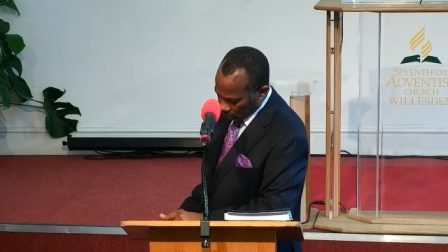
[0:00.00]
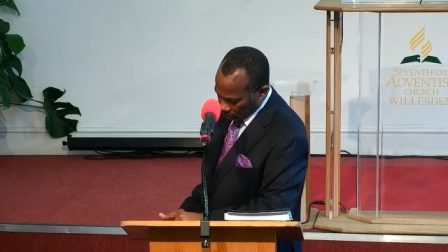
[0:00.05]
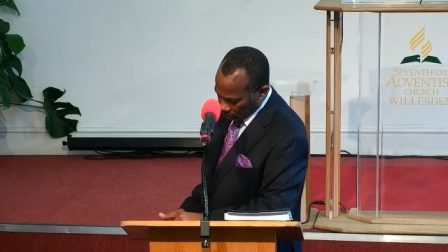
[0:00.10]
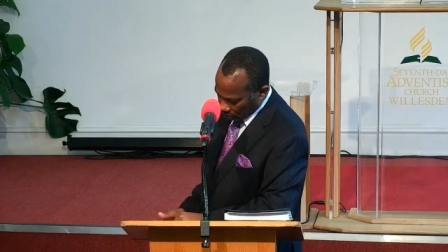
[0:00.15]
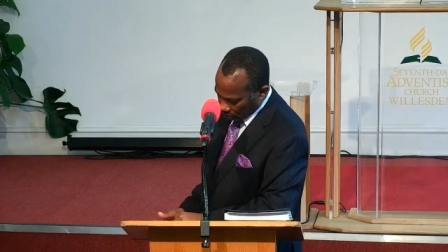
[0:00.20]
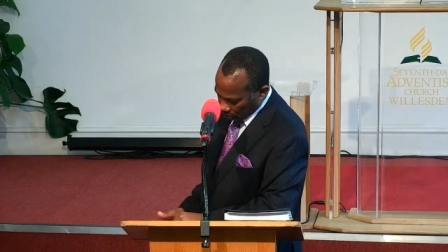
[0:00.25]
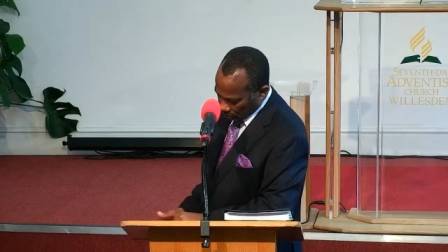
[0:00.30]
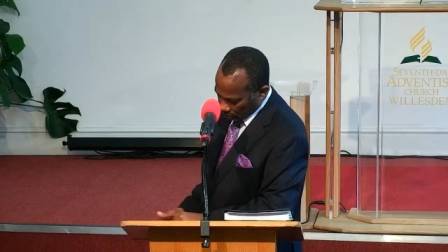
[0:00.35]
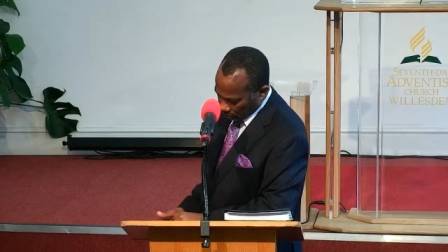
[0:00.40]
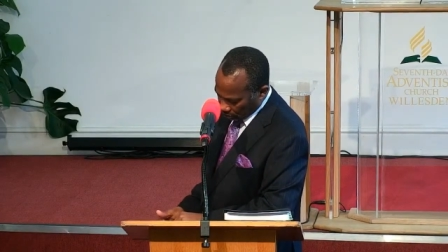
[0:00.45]

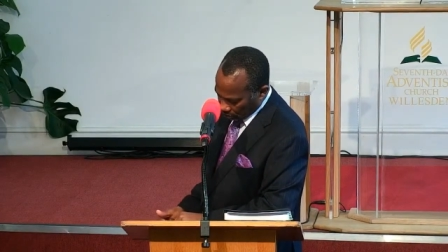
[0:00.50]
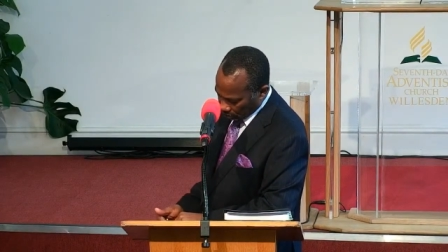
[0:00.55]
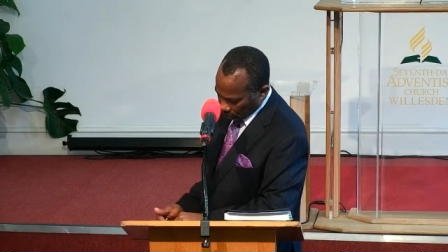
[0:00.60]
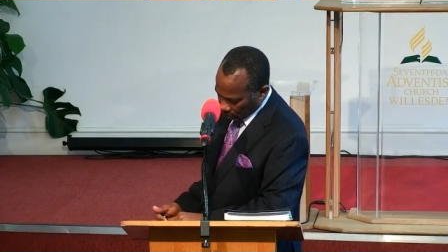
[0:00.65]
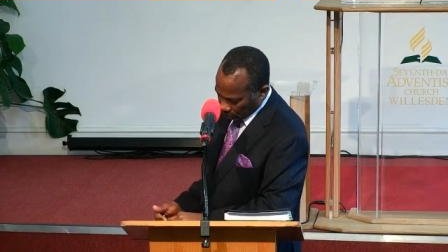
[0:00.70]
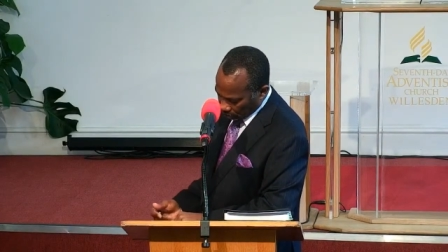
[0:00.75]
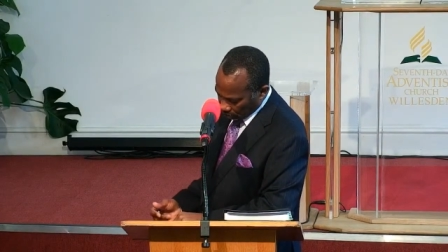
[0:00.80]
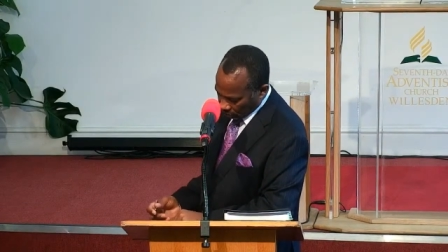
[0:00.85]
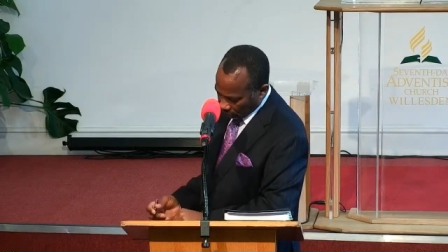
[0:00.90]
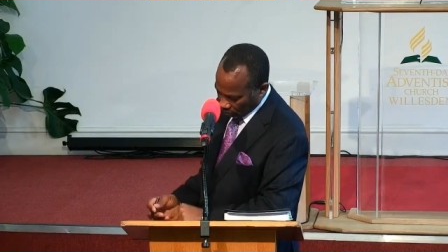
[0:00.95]
she spent
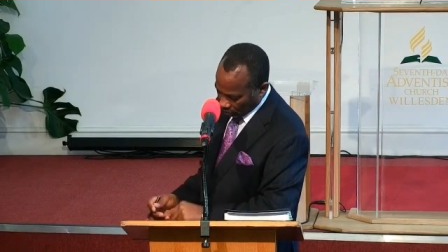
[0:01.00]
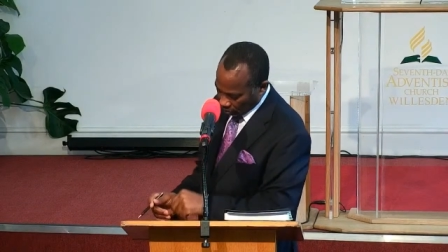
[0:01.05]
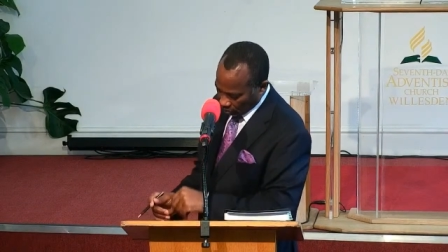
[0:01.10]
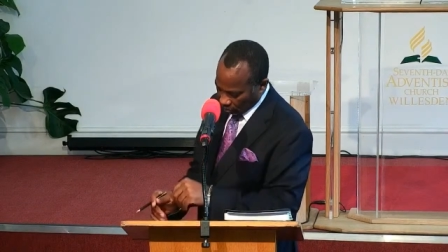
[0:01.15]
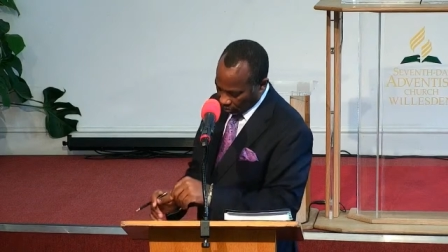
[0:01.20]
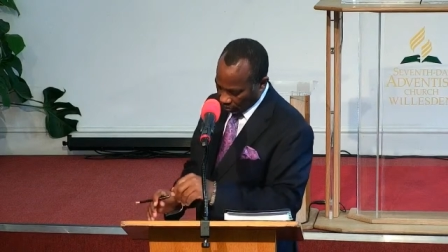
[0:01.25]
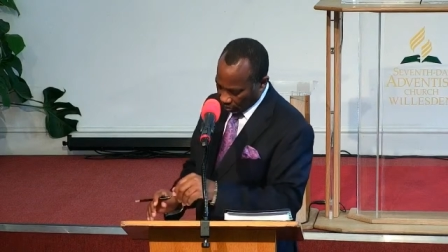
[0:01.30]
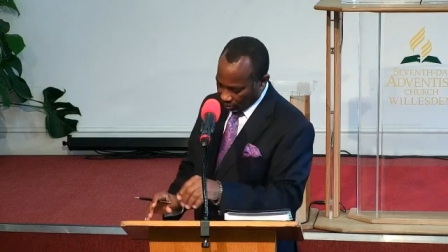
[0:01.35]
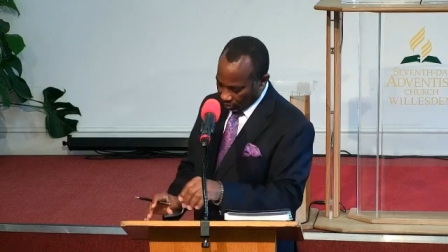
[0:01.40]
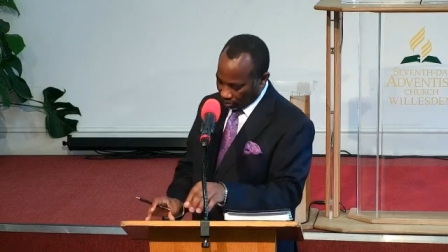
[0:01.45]
most of the
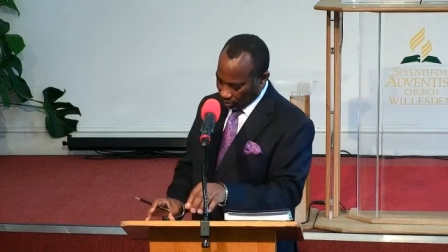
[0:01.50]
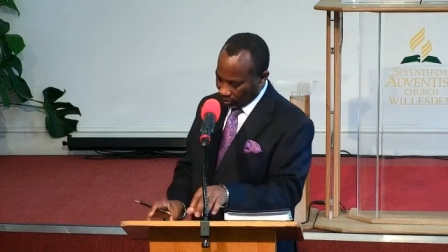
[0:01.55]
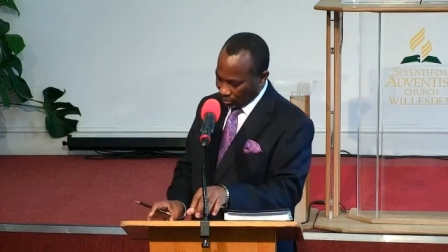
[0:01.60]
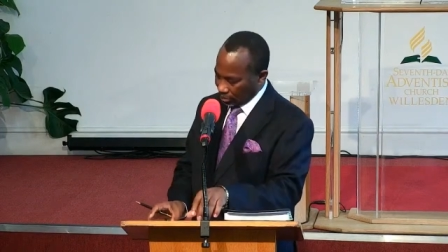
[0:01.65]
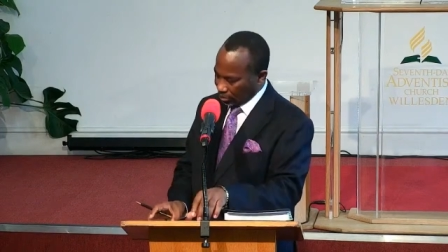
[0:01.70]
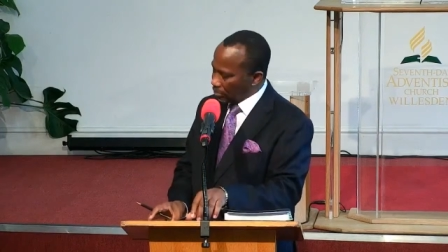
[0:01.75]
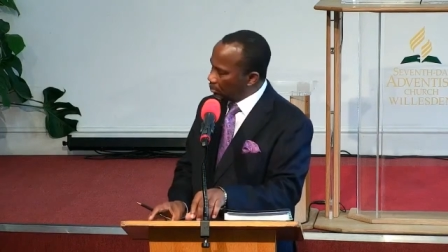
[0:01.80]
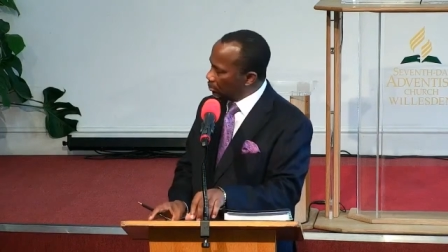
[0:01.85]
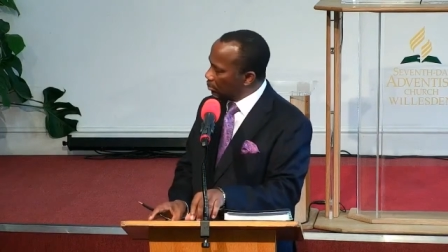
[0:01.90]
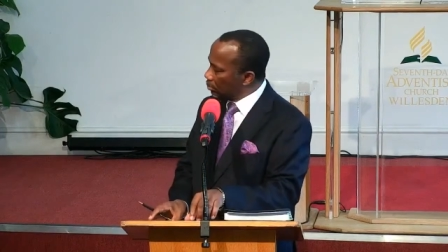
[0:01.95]
time
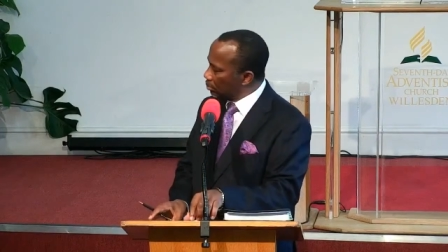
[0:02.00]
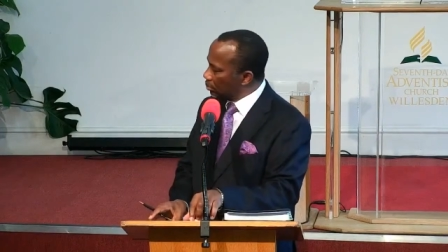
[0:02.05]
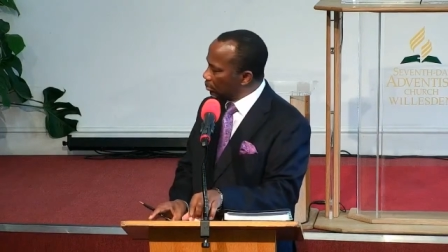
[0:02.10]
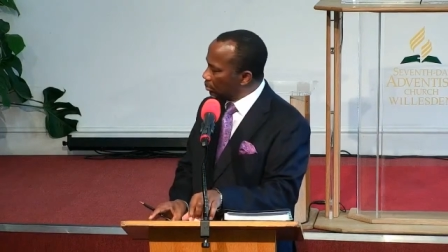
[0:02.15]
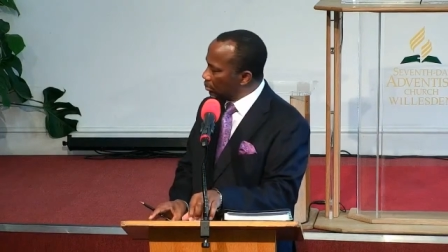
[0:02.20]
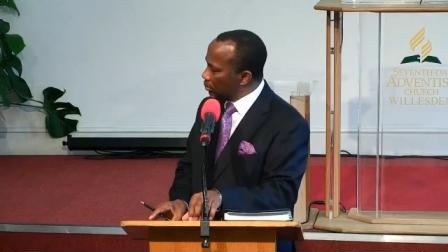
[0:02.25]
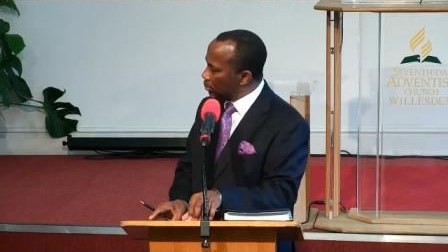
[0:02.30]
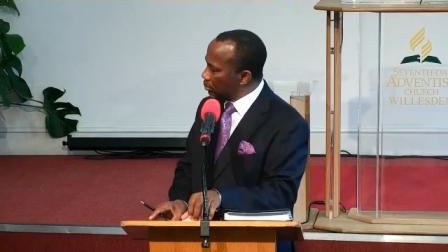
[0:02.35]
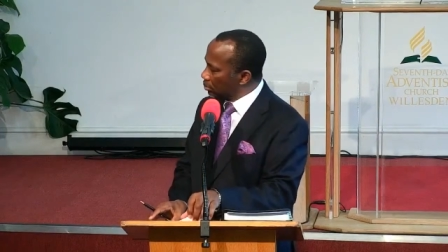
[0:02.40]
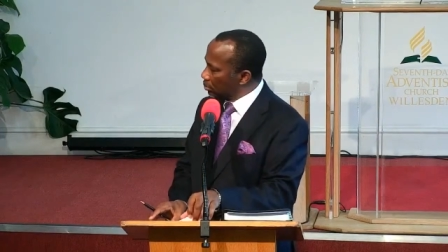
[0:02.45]
with
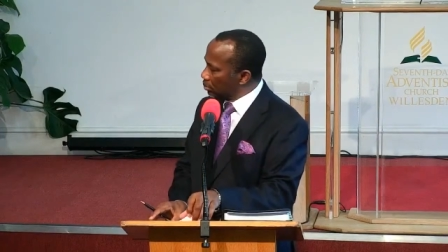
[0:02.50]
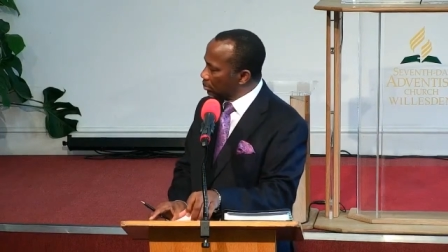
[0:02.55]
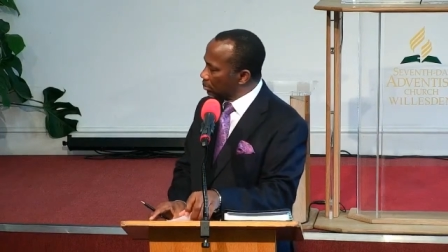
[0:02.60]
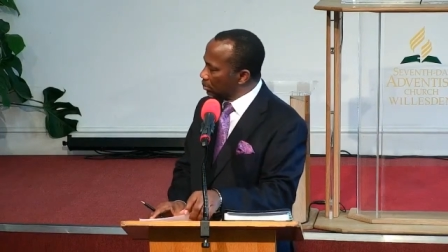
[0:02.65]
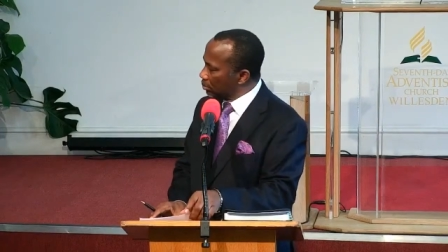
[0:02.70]
Jesus.